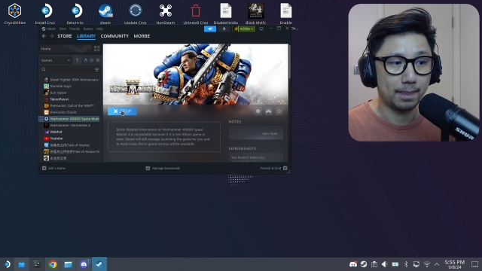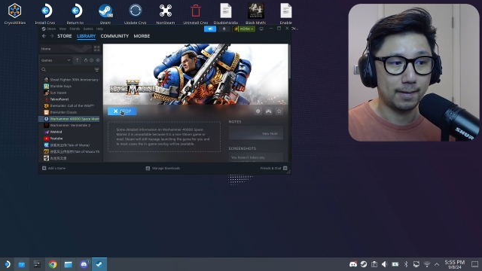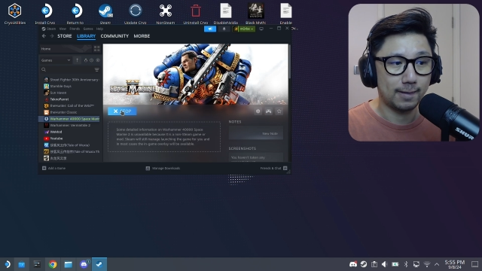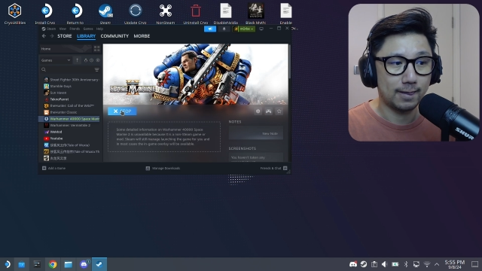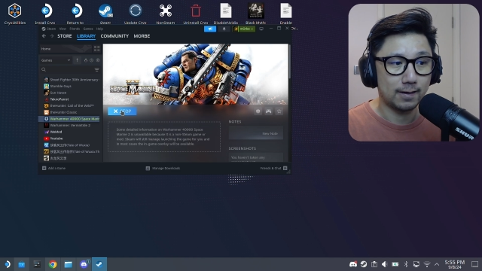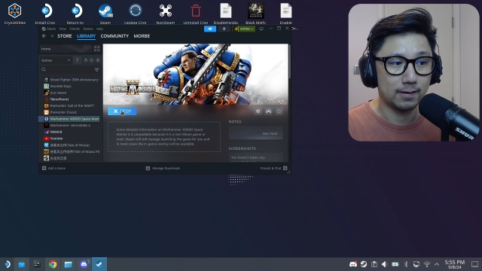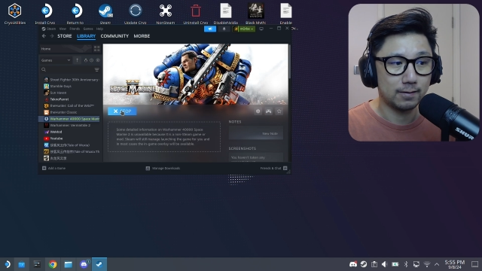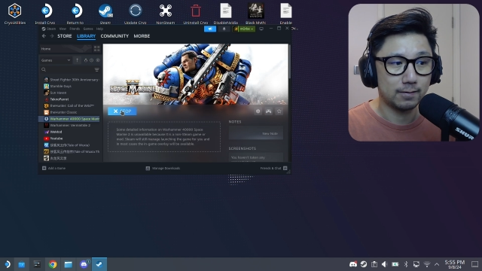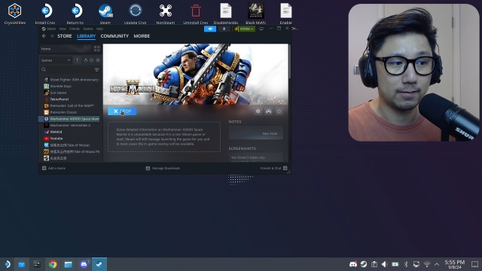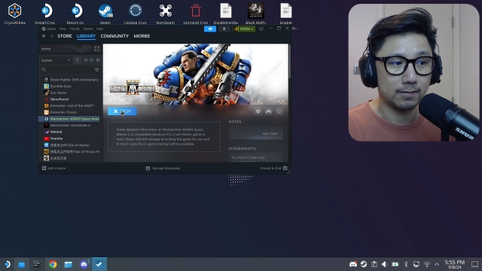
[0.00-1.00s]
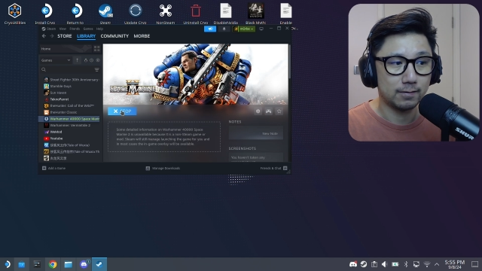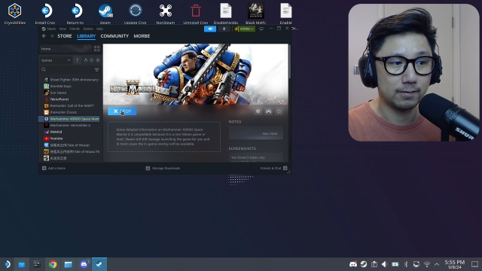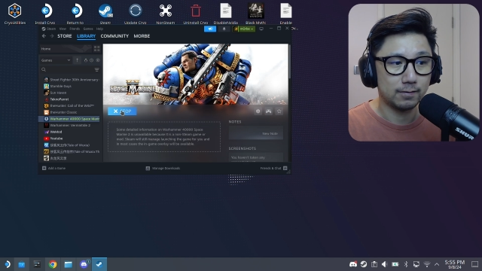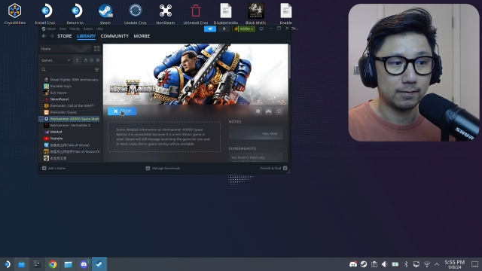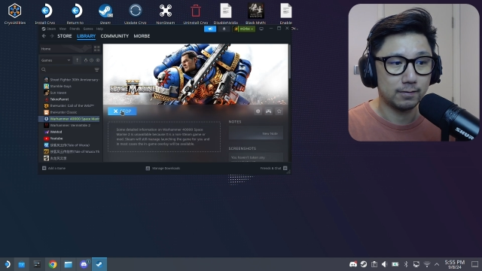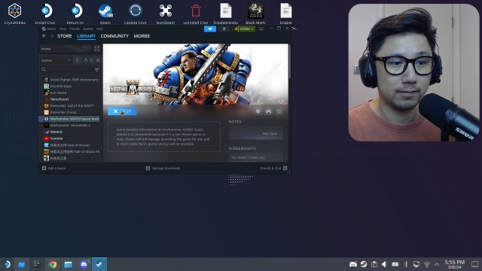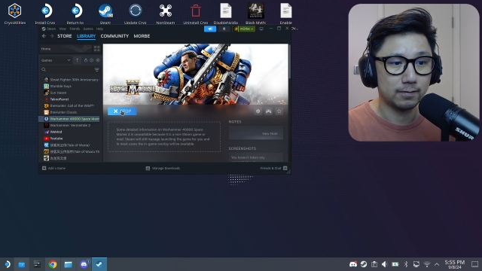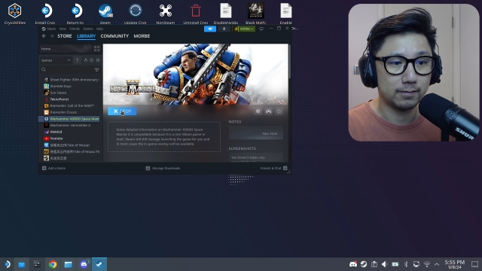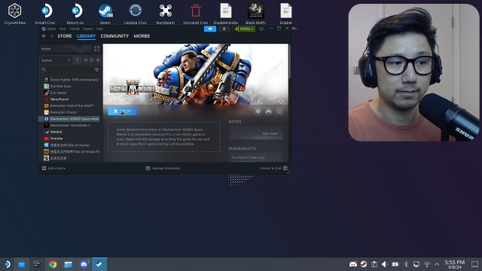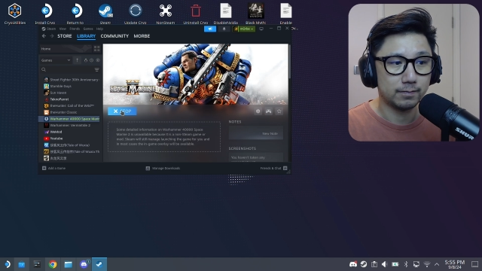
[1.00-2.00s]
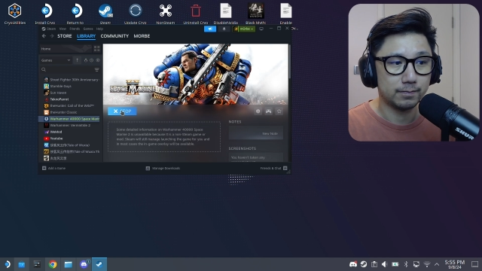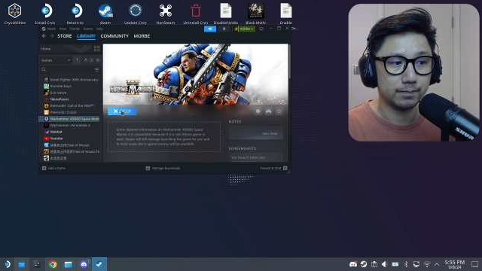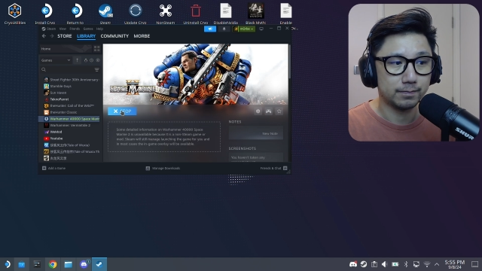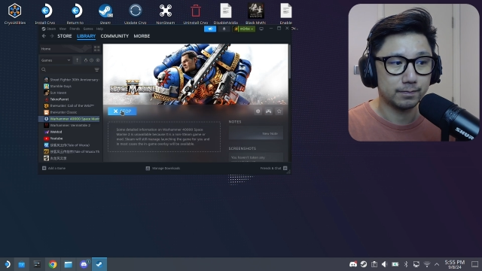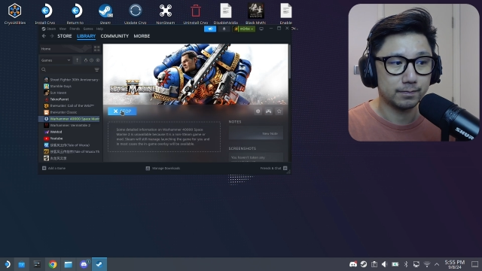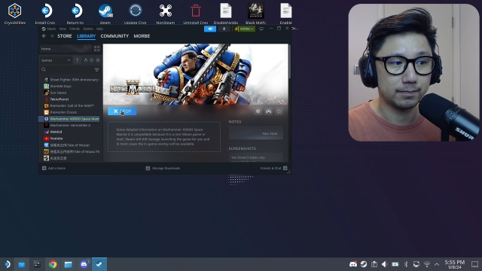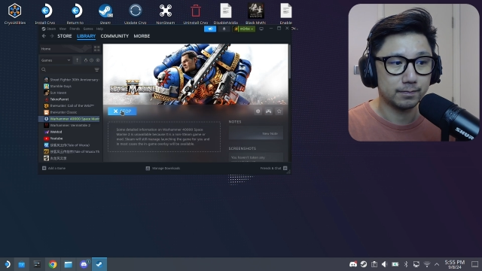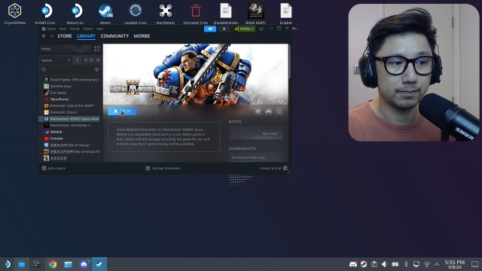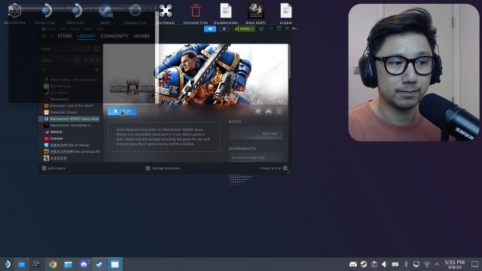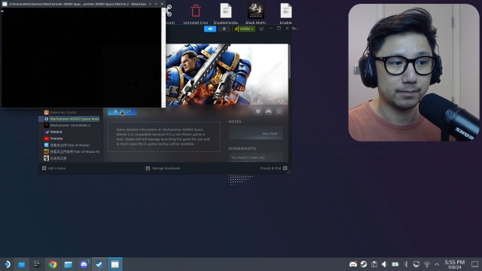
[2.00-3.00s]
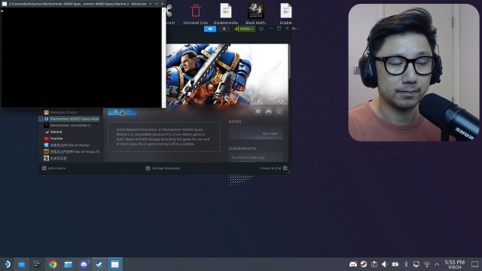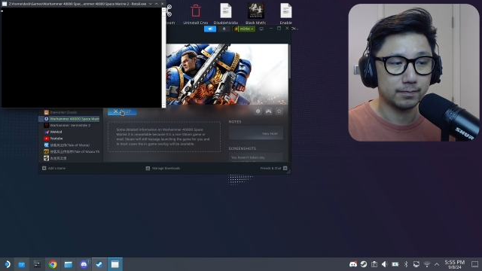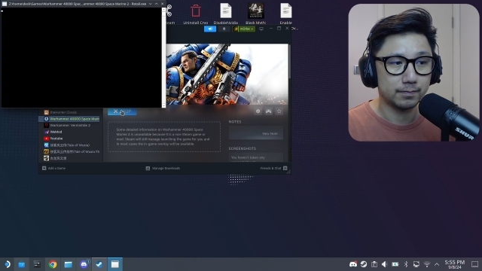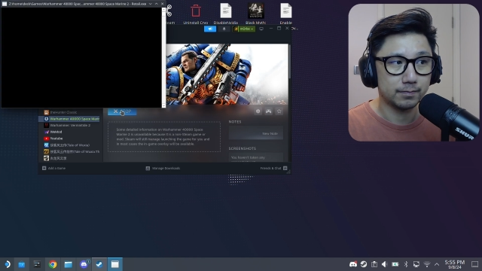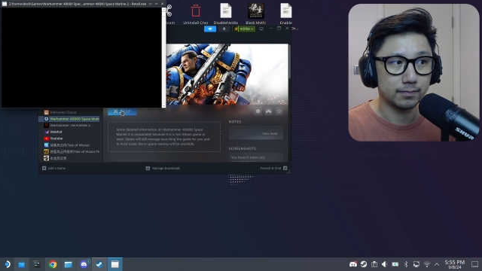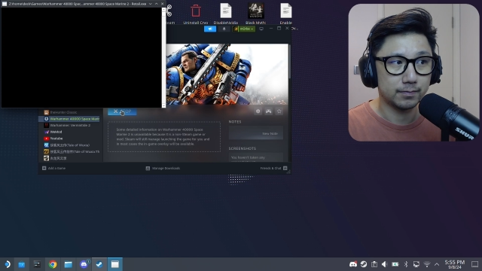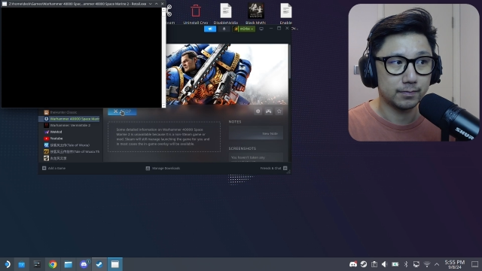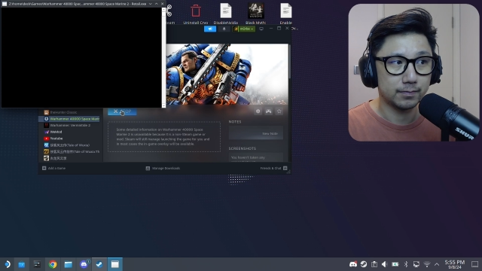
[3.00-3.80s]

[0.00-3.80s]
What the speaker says: No one is speaking in this clip.